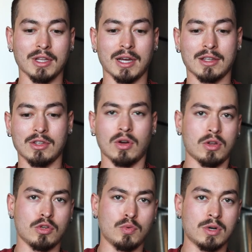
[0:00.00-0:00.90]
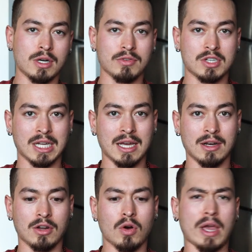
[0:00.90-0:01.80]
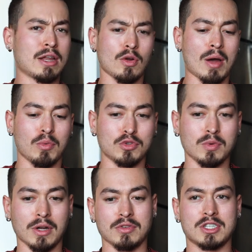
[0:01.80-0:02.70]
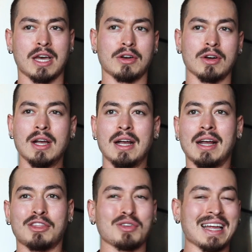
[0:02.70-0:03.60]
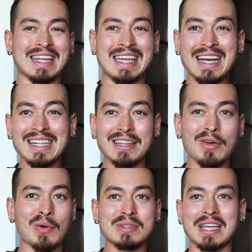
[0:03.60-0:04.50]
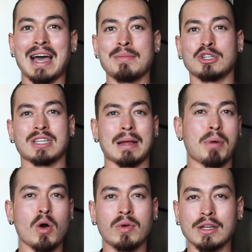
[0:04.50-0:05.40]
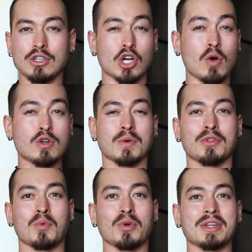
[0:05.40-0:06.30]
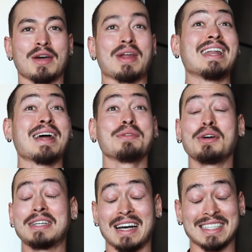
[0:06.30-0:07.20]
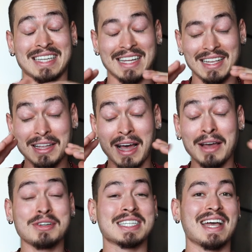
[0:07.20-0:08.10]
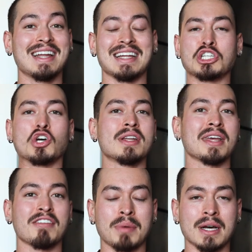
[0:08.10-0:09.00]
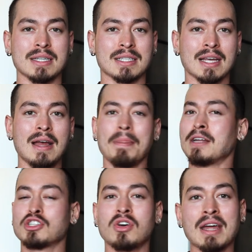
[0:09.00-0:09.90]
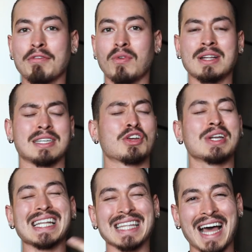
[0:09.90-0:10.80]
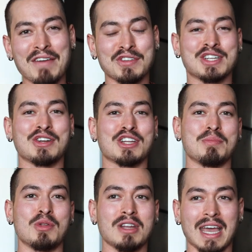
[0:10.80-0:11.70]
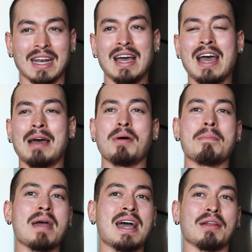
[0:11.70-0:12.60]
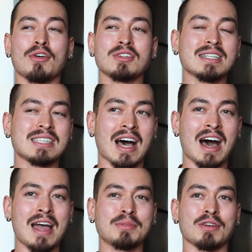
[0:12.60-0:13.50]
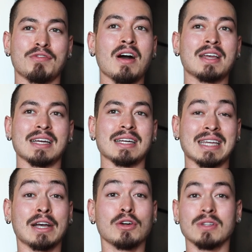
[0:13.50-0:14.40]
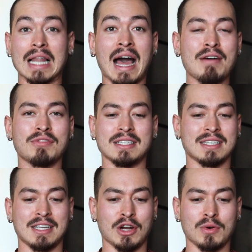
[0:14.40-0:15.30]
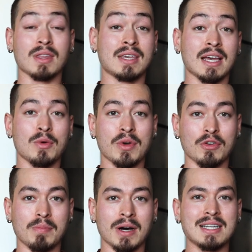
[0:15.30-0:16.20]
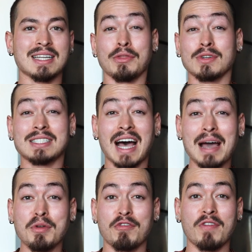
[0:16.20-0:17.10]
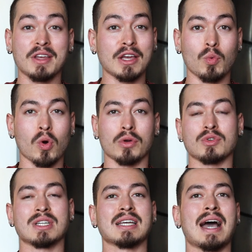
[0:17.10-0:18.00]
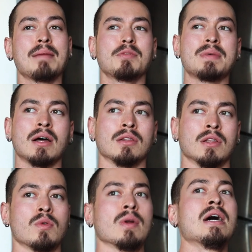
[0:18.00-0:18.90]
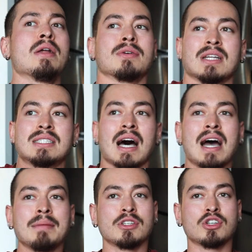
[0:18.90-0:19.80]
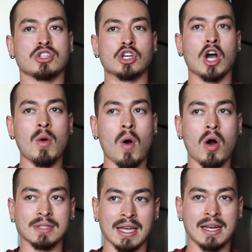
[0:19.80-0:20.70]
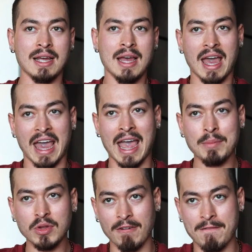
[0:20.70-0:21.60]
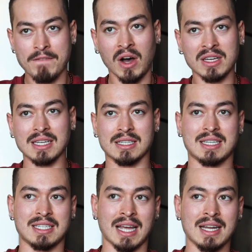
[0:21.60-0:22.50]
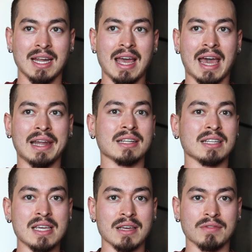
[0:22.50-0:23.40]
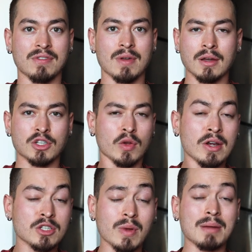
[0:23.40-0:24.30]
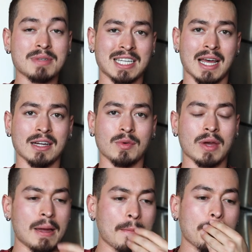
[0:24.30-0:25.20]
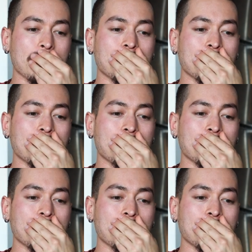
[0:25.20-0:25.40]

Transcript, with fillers: Like, are you doing another set? Okay, no, I won't do another set. Or they're like giggling the whole time and just like poking jokes while they're working out. And now look guys, I understand it's good to have buddies, it's good to have friends, it's good to laugh, it's good to communicate, but man, there's a time to fucking giggle, laugh, and you know, kick it with your buddies, and there's a time to fucking work, there's a time to be alone, there's a time to just go all in, hammer the fucking set, and leave. So here's what I'm saying, okay?